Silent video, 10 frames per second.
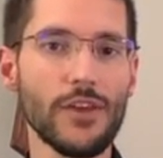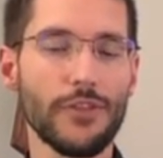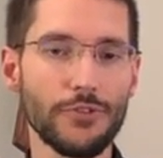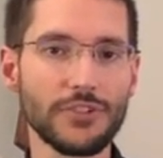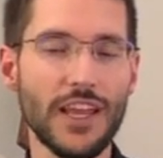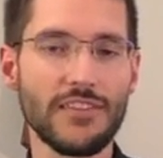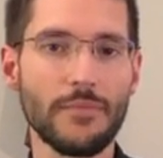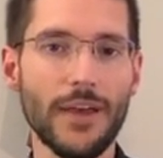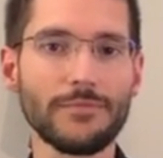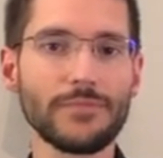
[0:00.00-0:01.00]
through
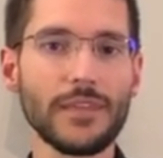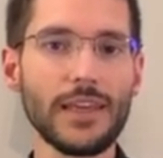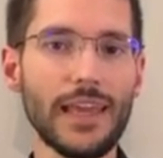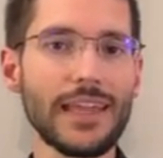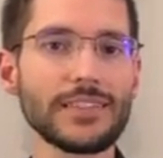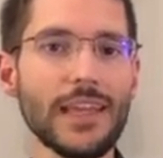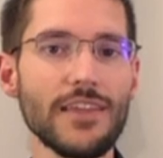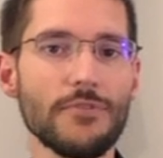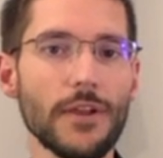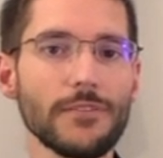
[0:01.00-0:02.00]
Jezebel into
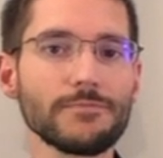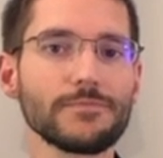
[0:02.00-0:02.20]
Israel.